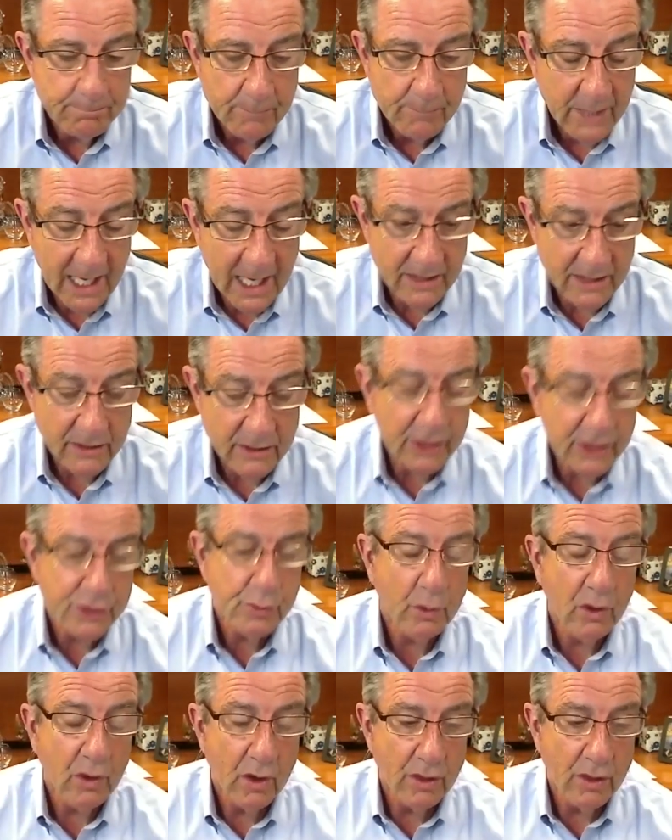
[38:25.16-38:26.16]
And because
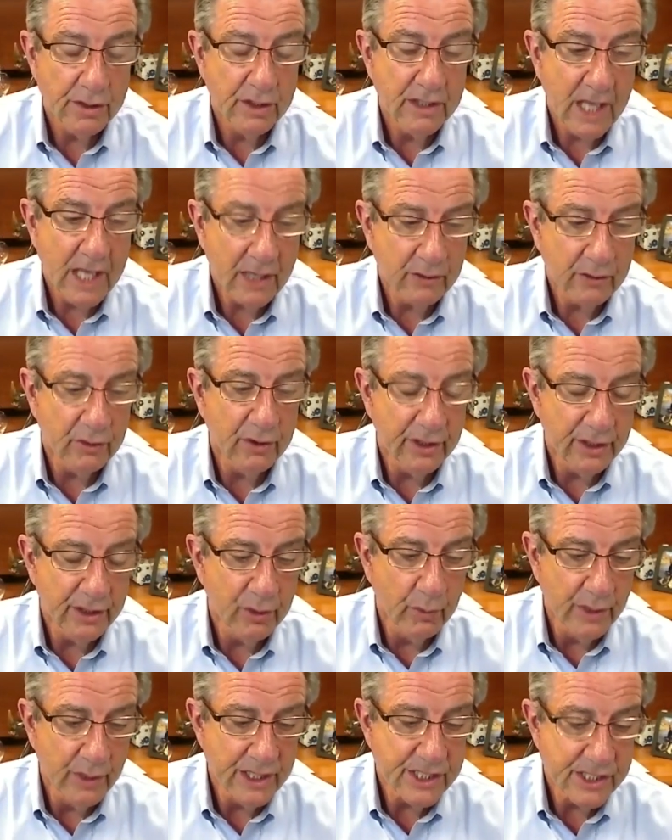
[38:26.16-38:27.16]
not only are
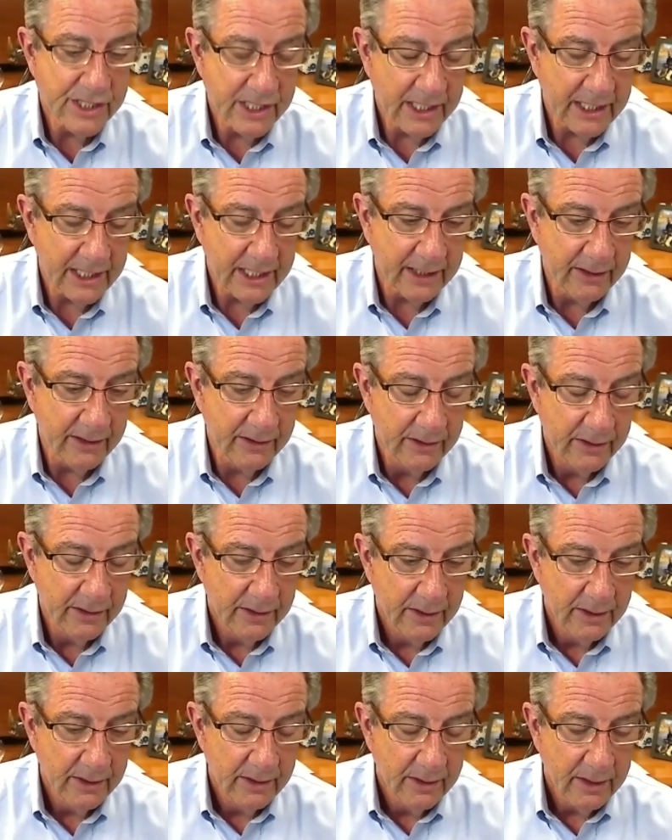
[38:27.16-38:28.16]
we seeing,
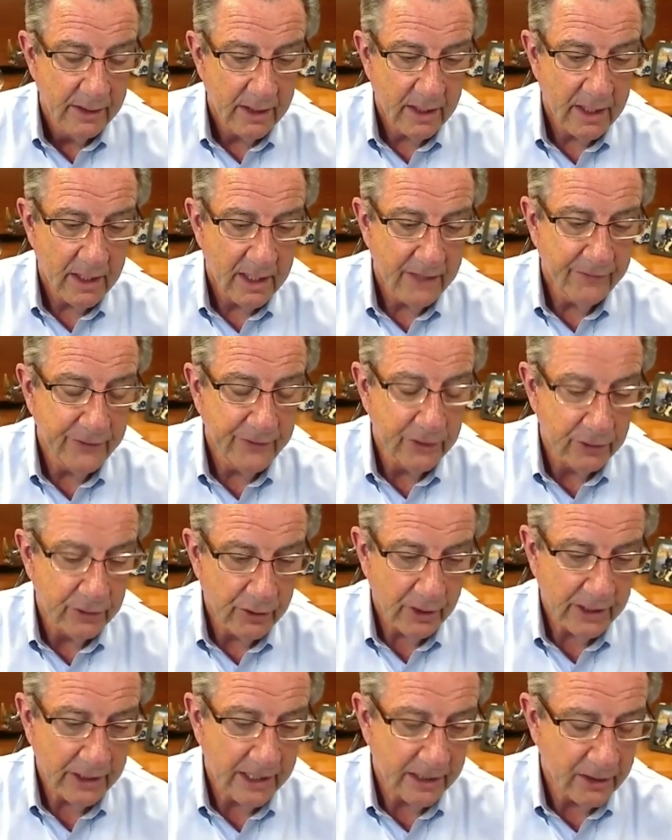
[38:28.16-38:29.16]
if you
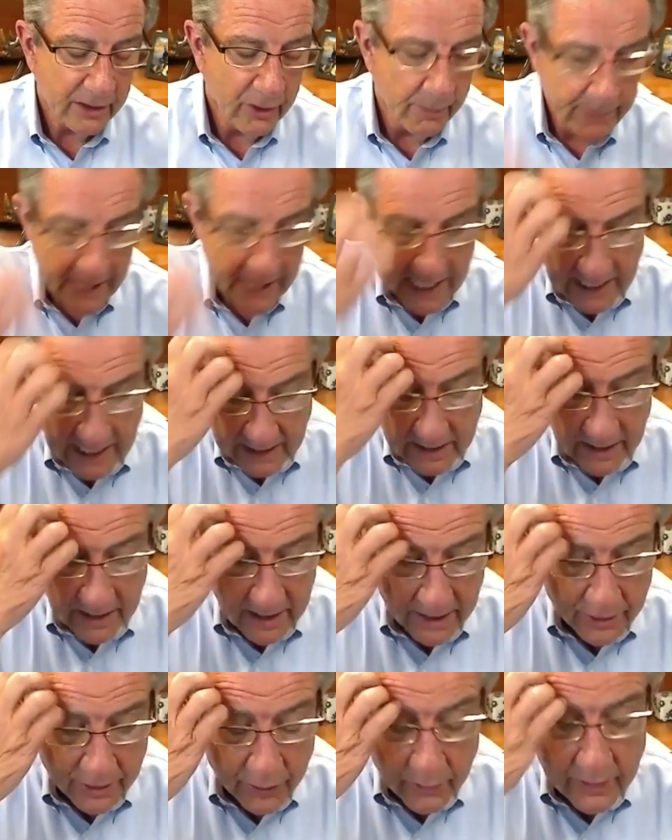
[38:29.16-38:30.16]
look at, go back,
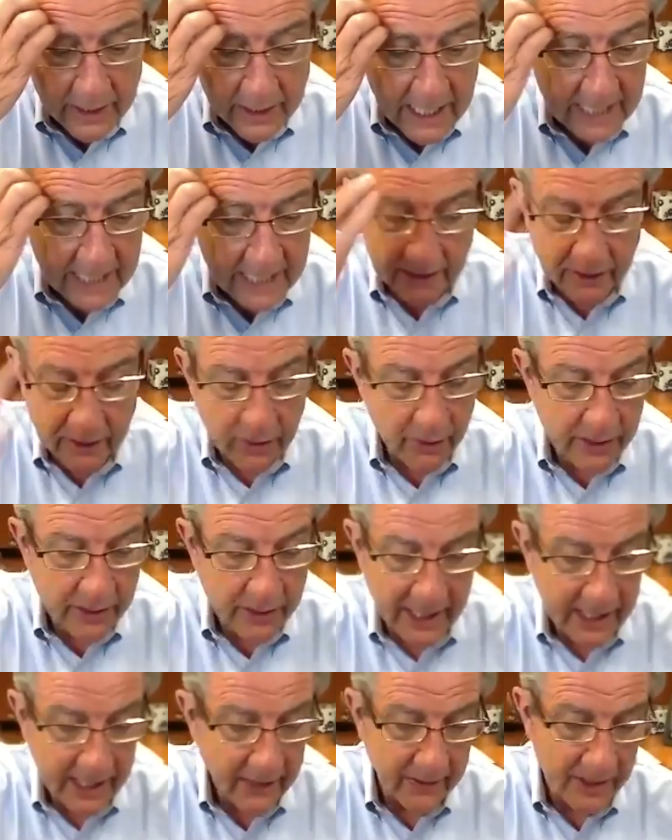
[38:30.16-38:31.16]
you can get it, go to
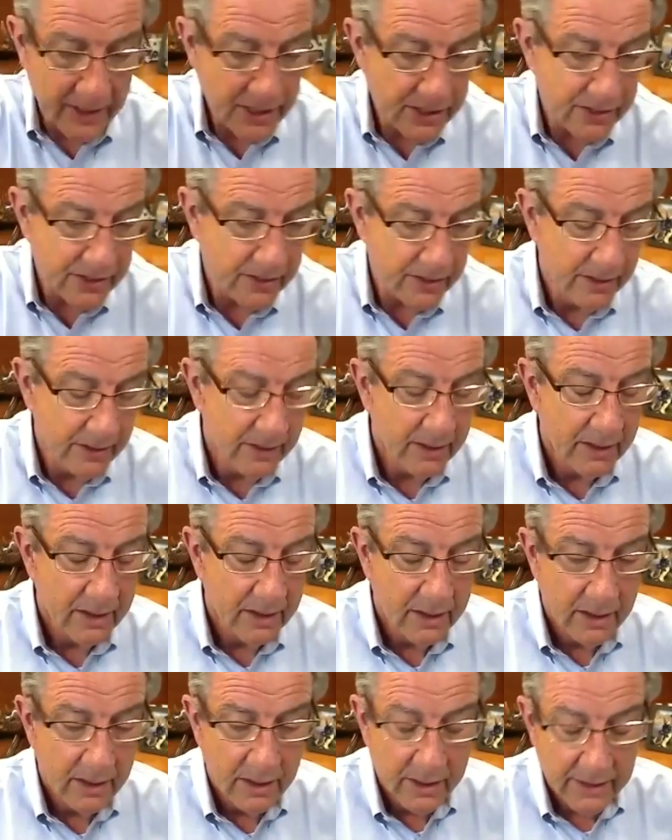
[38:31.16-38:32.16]
Harris,
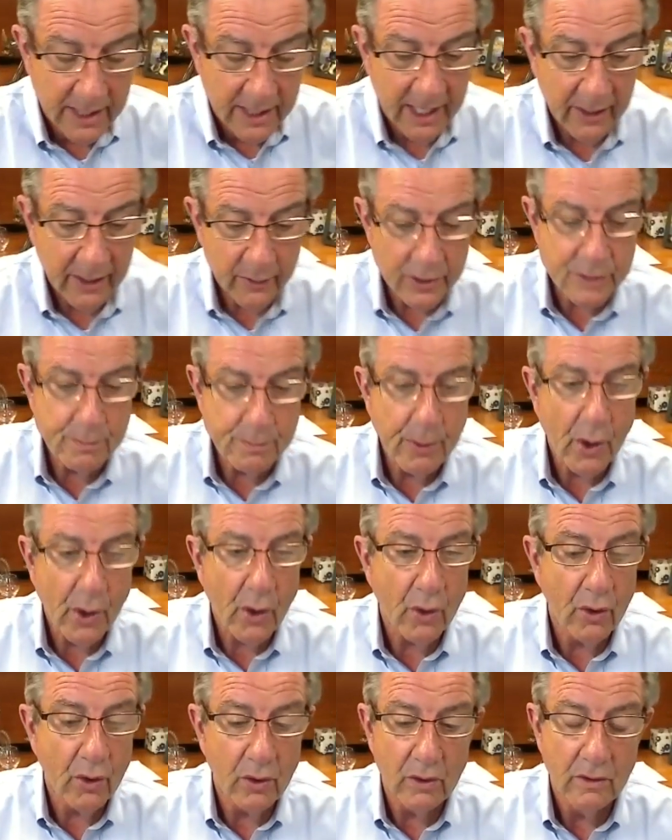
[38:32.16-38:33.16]
the Harris
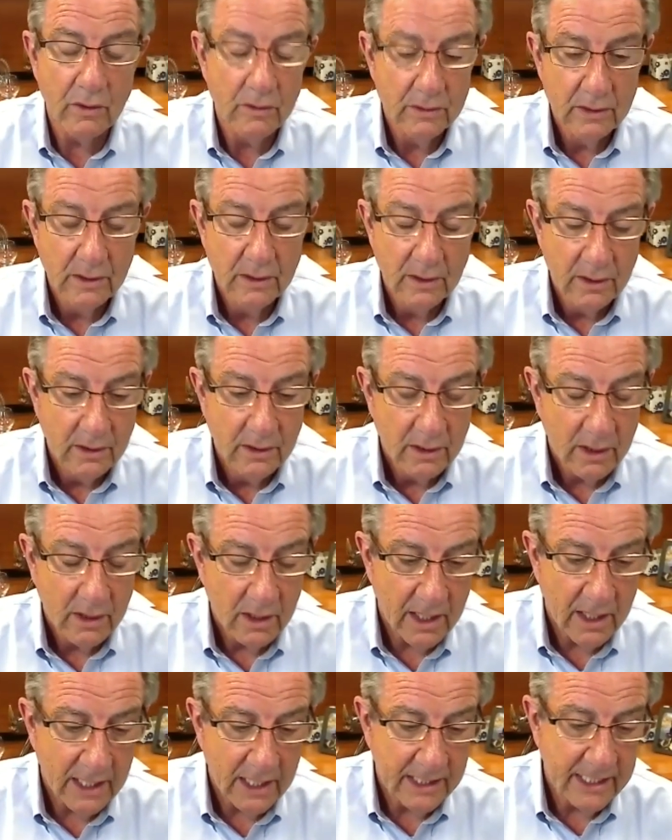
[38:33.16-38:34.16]
poll
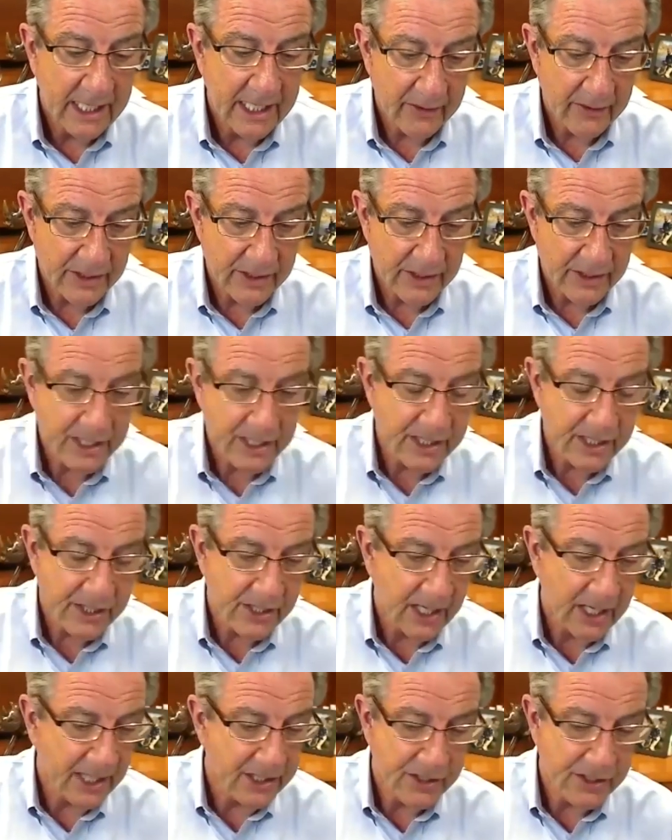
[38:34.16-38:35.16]
and Harris
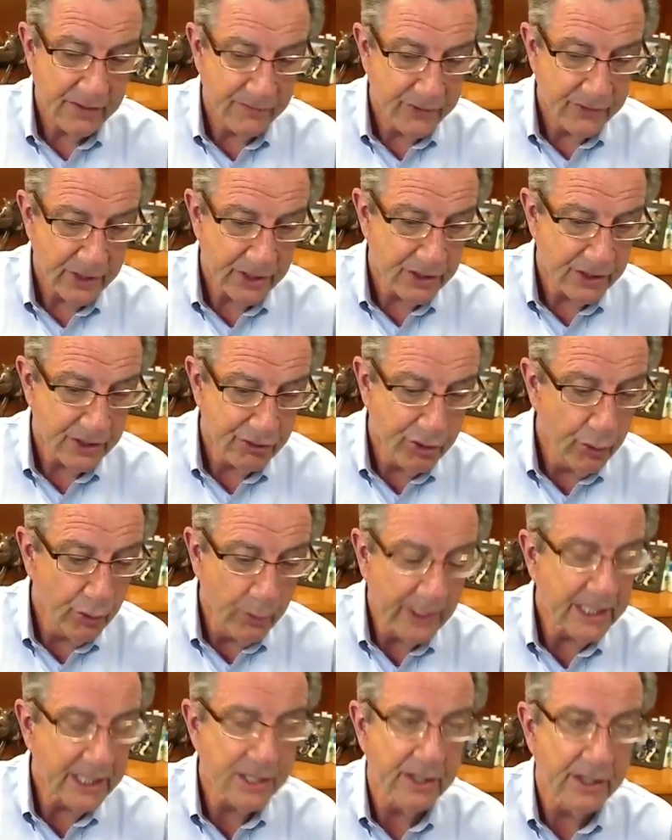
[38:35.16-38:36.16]
Insights of just 2
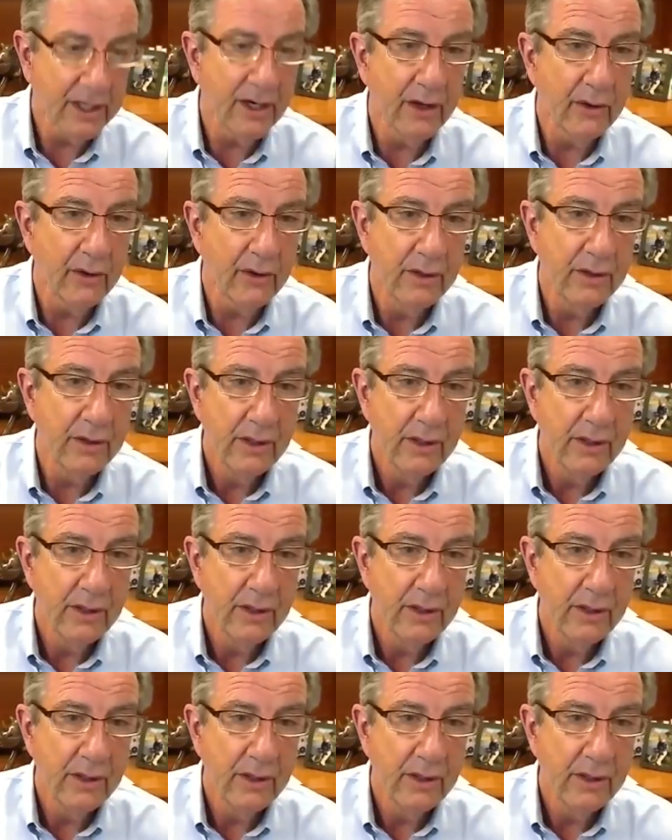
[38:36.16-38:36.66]
weeks ago.